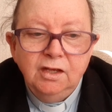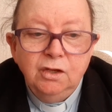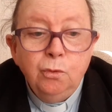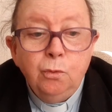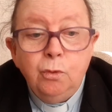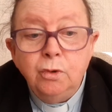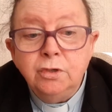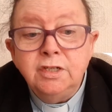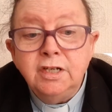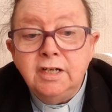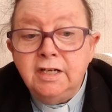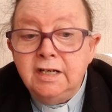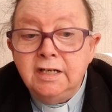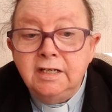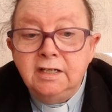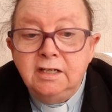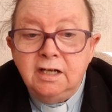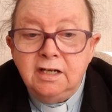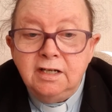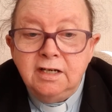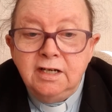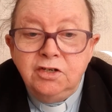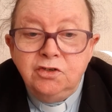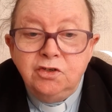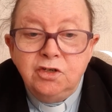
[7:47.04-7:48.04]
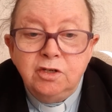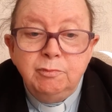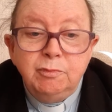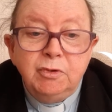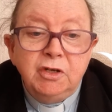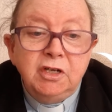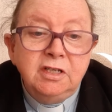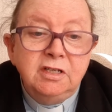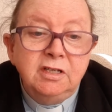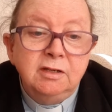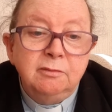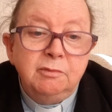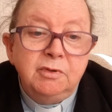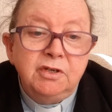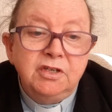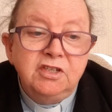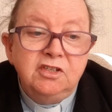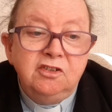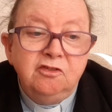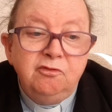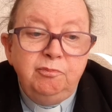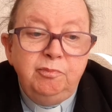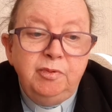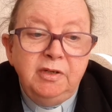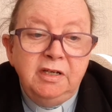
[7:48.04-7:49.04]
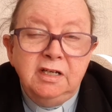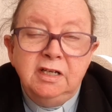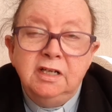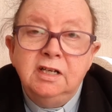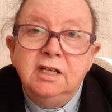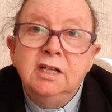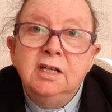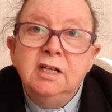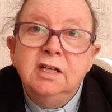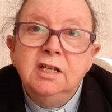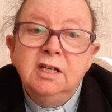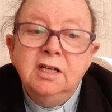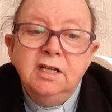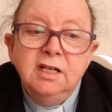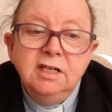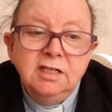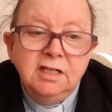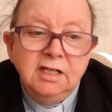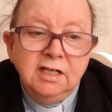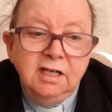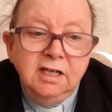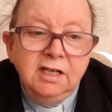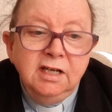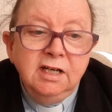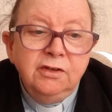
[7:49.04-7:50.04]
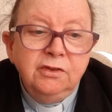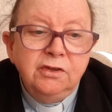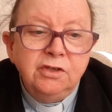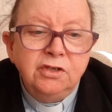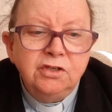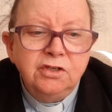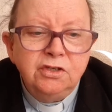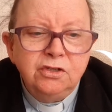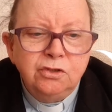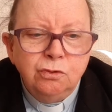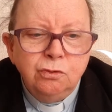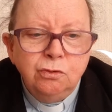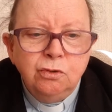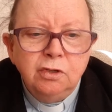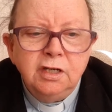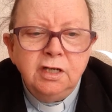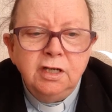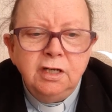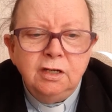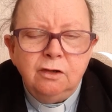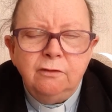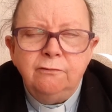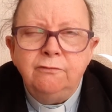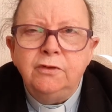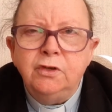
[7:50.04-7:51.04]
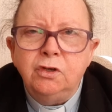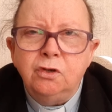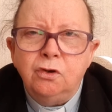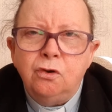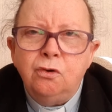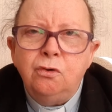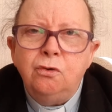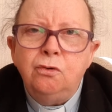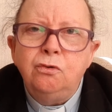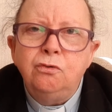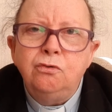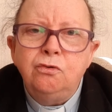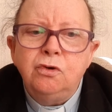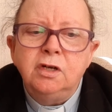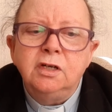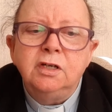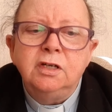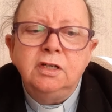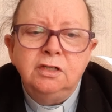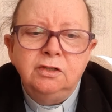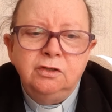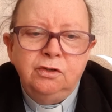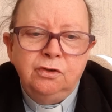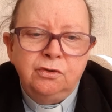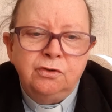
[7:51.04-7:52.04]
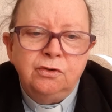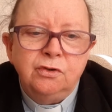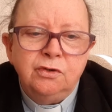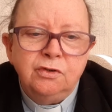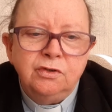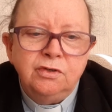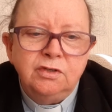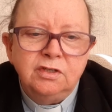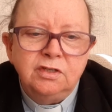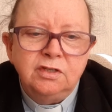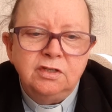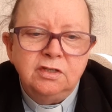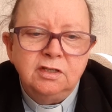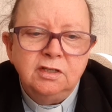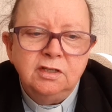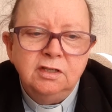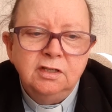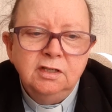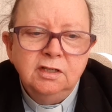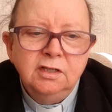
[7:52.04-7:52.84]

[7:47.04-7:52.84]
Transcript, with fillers: What an encouragement it must have been to hear the story of the old rugged cross